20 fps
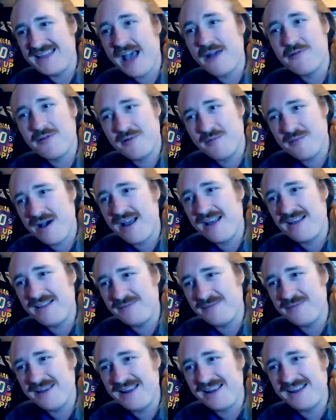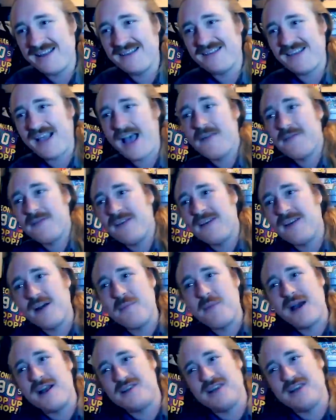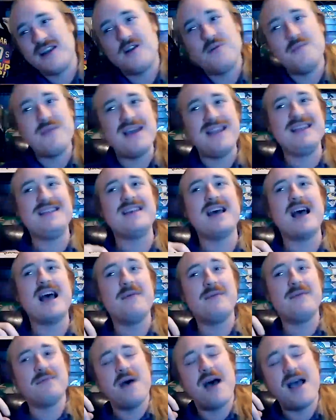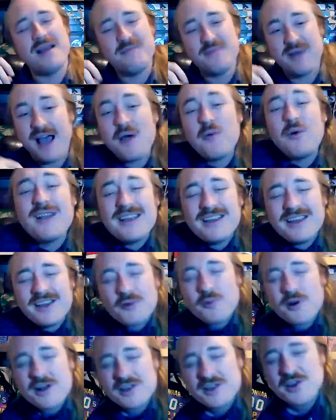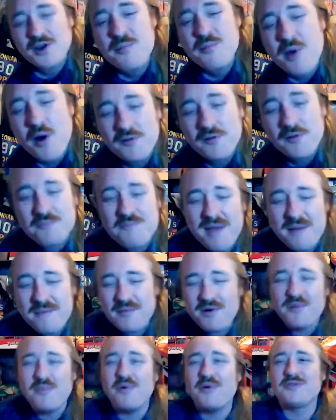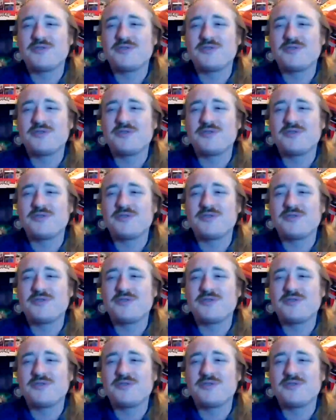That reminds me, because I've said on my channel many times mine, but I want to hear what your most memorable